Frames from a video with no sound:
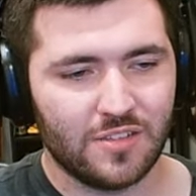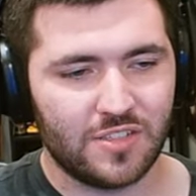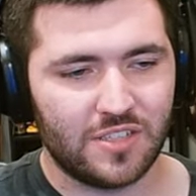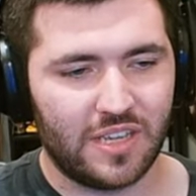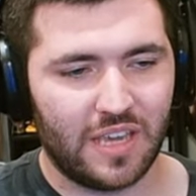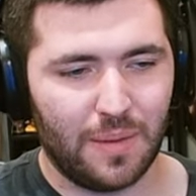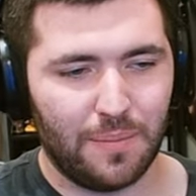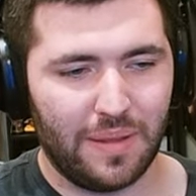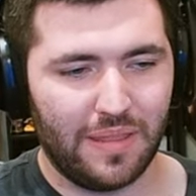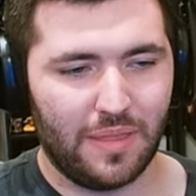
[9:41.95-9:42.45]
Just
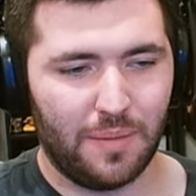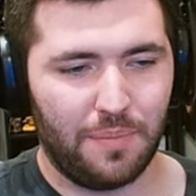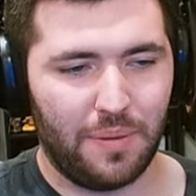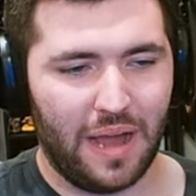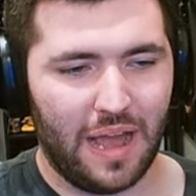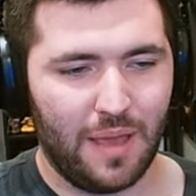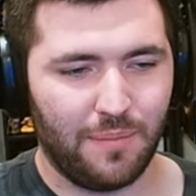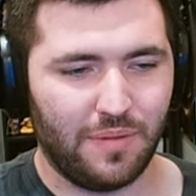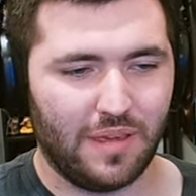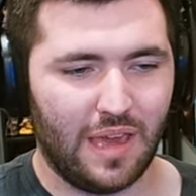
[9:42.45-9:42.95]
get me in the
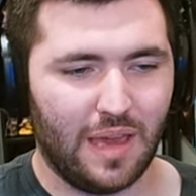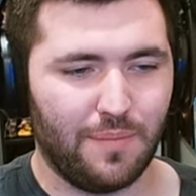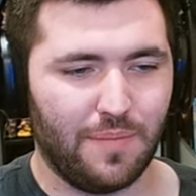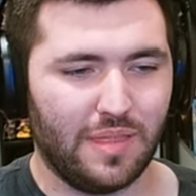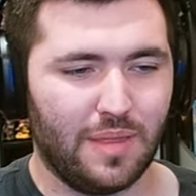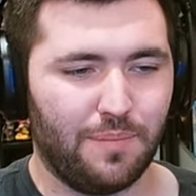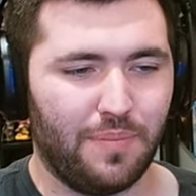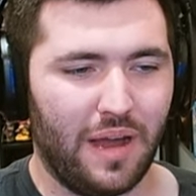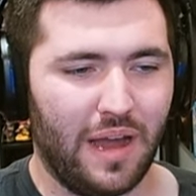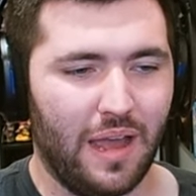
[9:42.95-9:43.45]
pipe. Get me
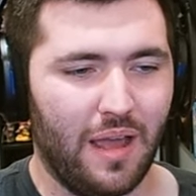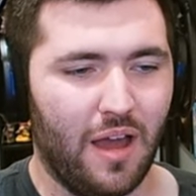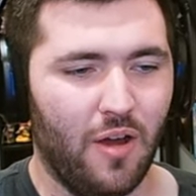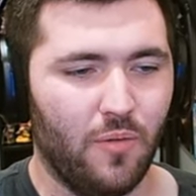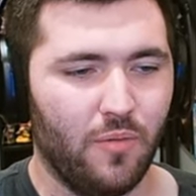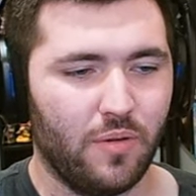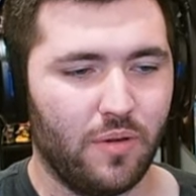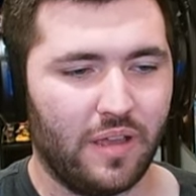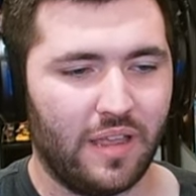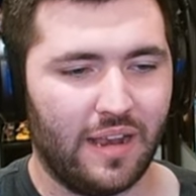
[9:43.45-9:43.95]
in the pipe.
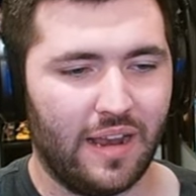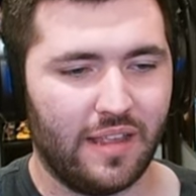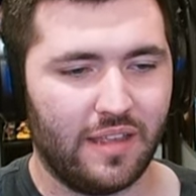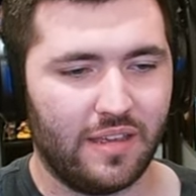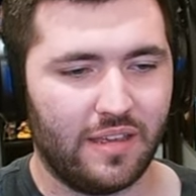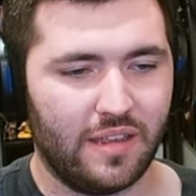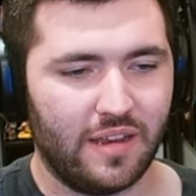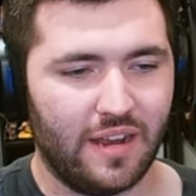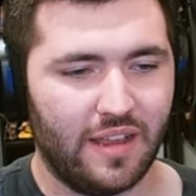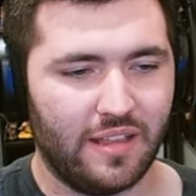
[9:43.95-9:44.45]
Oh,
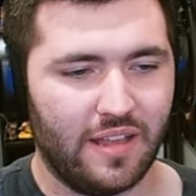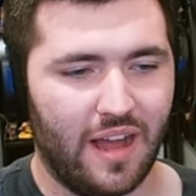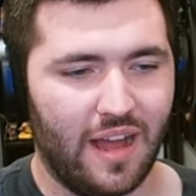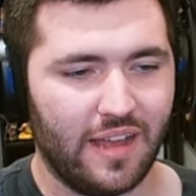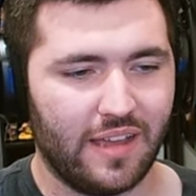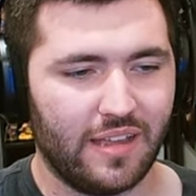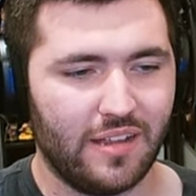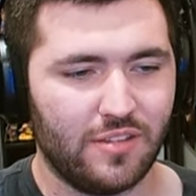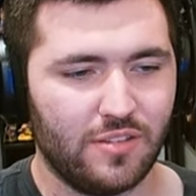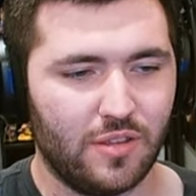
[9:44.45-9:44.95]
can I
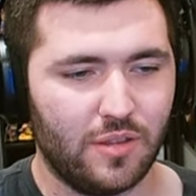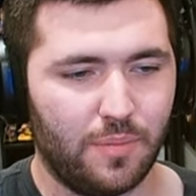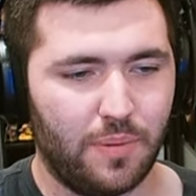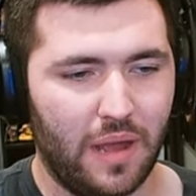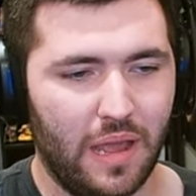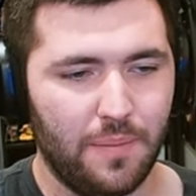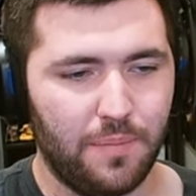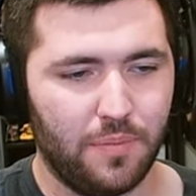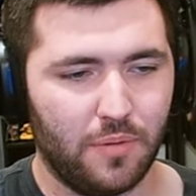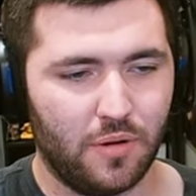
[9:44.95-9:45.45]
not get into the
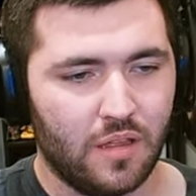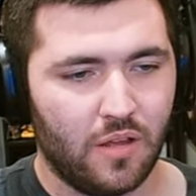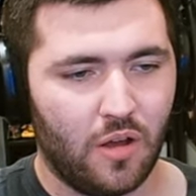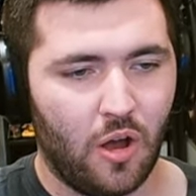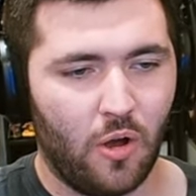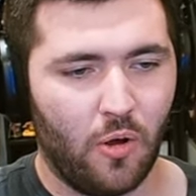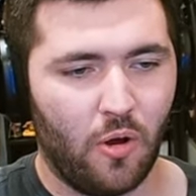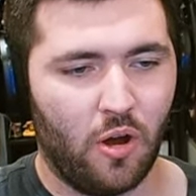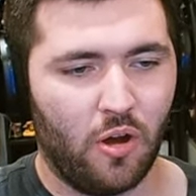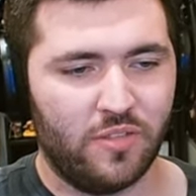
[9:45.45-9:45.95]
pipe? Or,
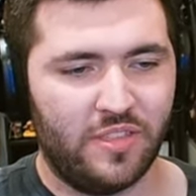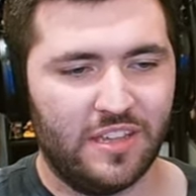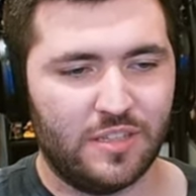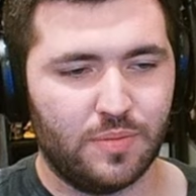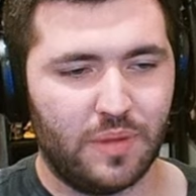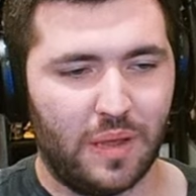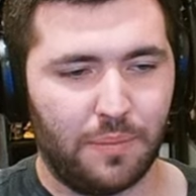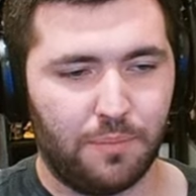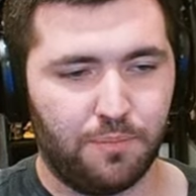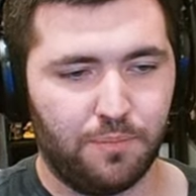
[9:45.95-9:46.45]
oh, are
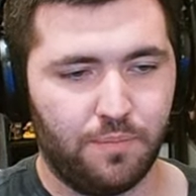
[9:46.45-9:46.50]
these like...